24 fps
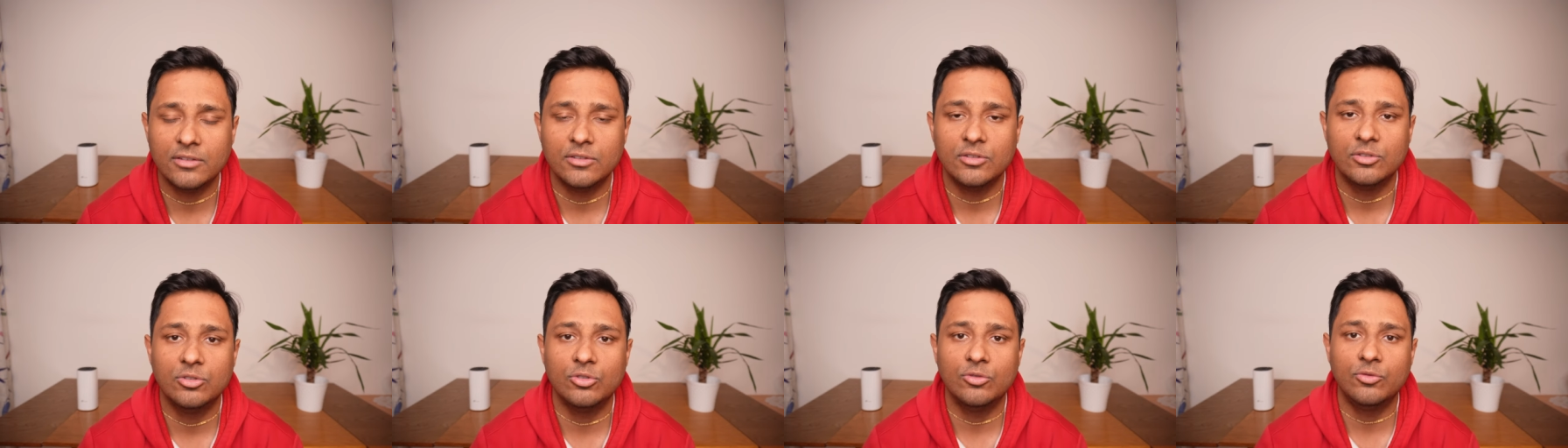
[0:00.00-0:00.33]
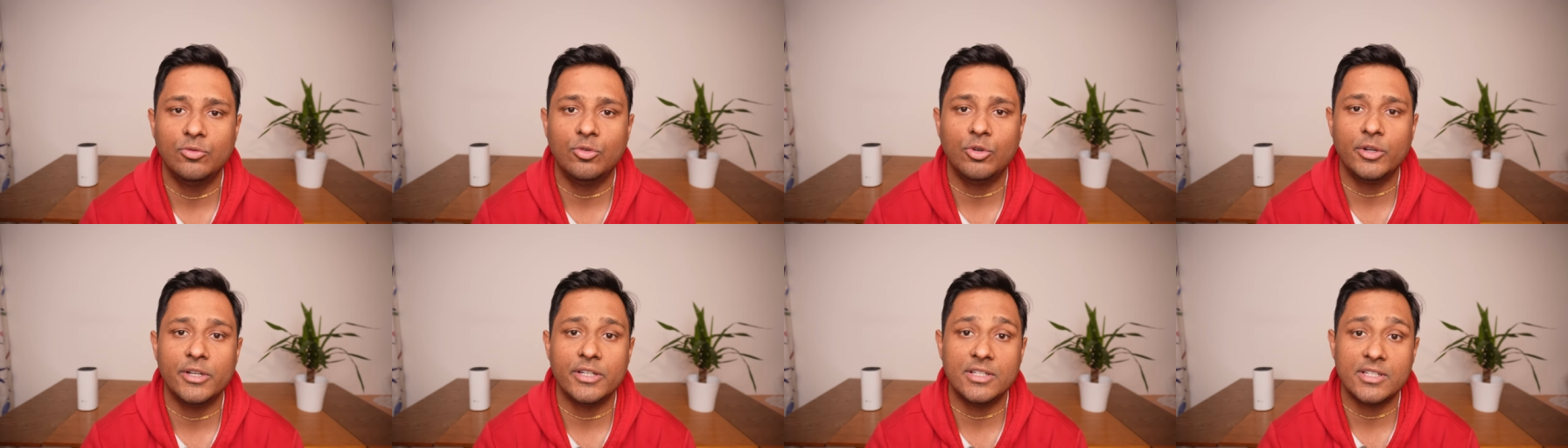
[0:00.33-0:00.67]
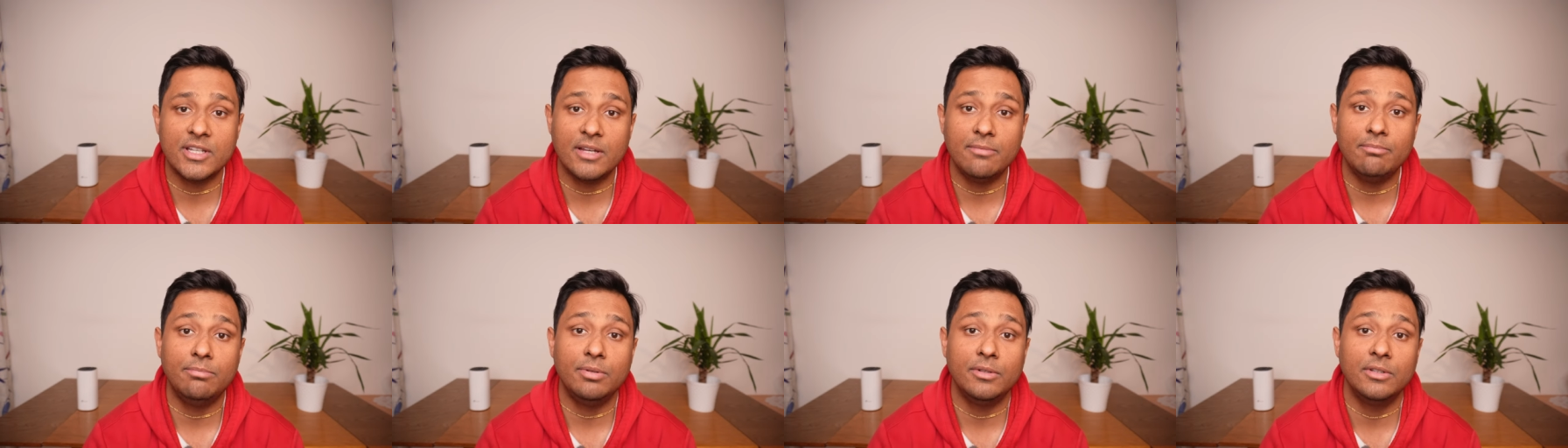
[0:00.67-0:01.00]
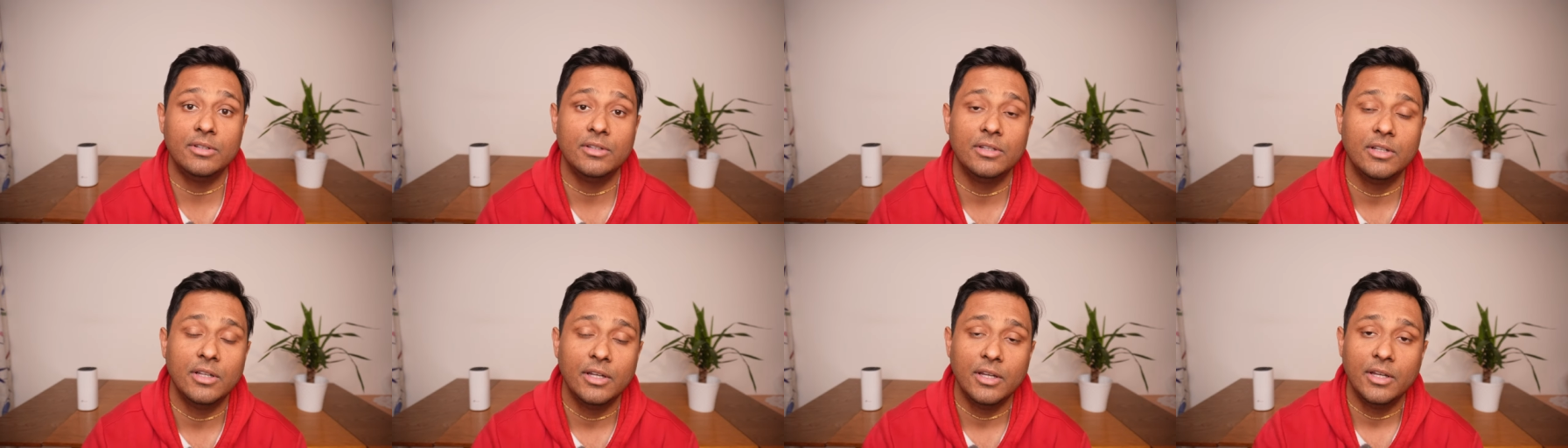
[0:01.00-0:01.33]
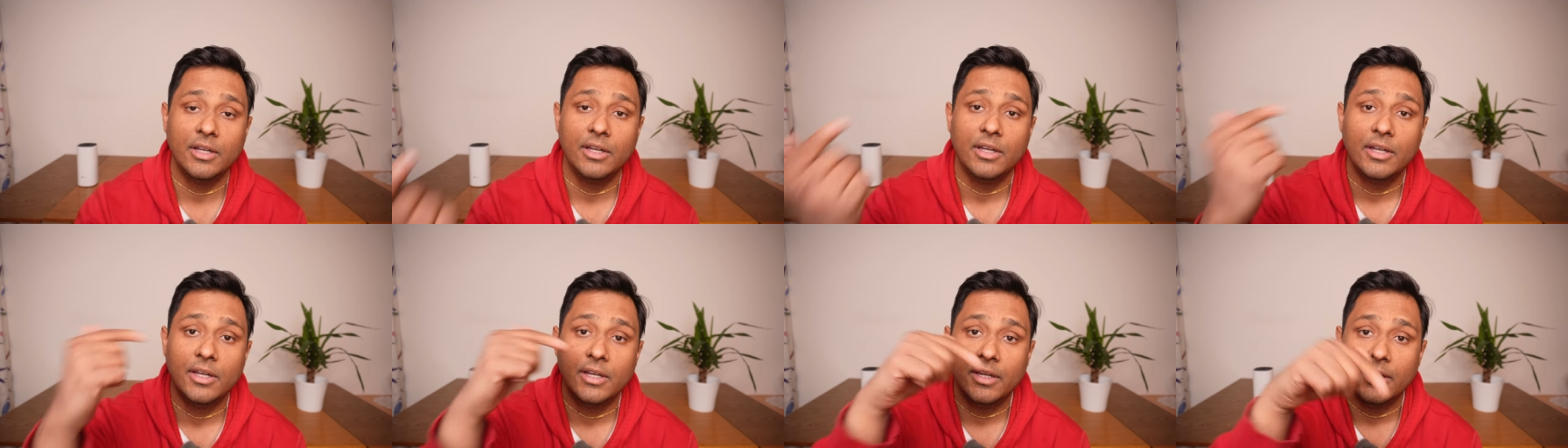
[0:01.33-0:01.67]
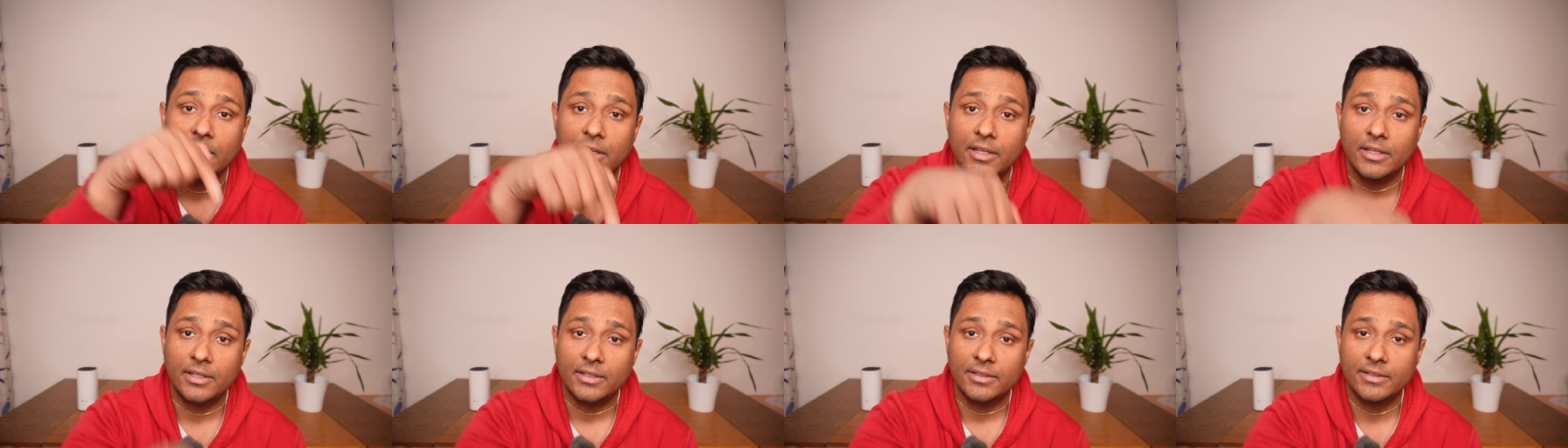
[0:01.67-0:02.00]
So for example,
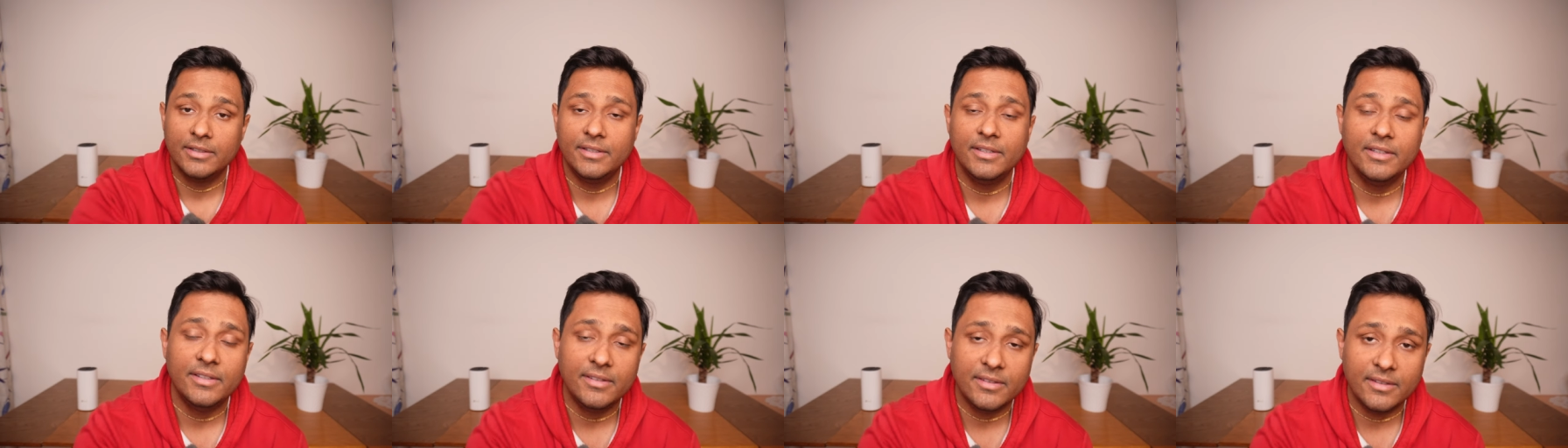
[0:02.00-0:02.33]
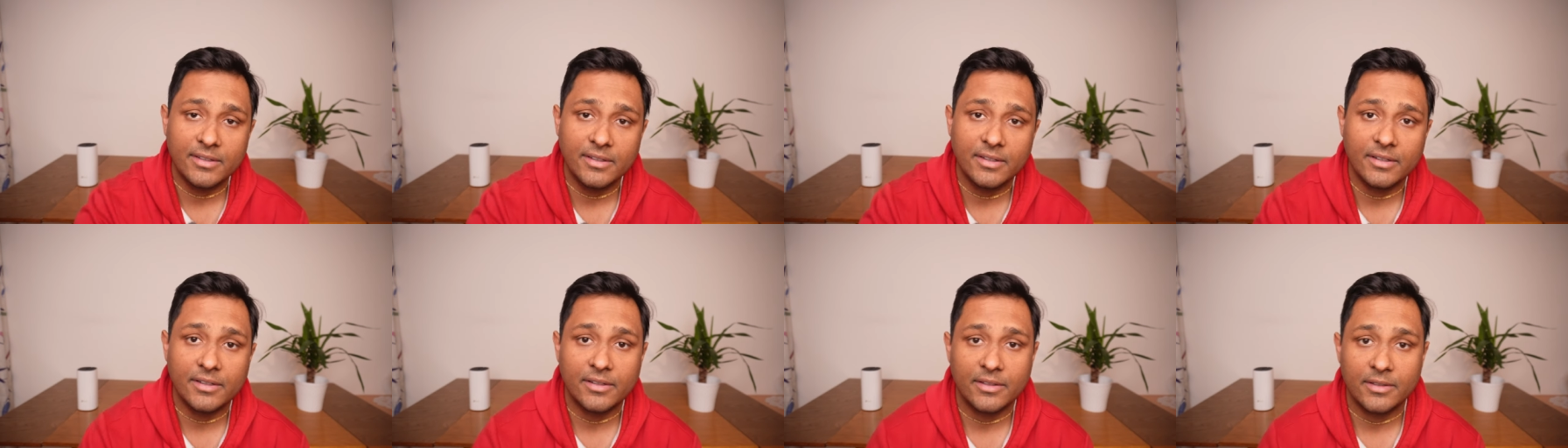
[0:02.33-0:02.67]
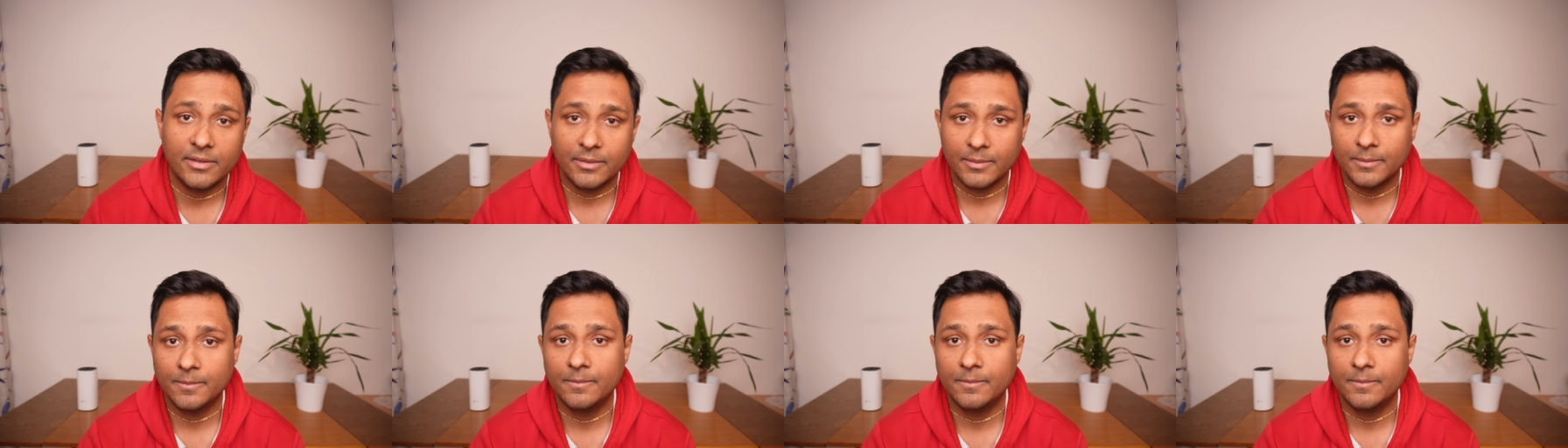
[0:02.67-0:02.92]
this year,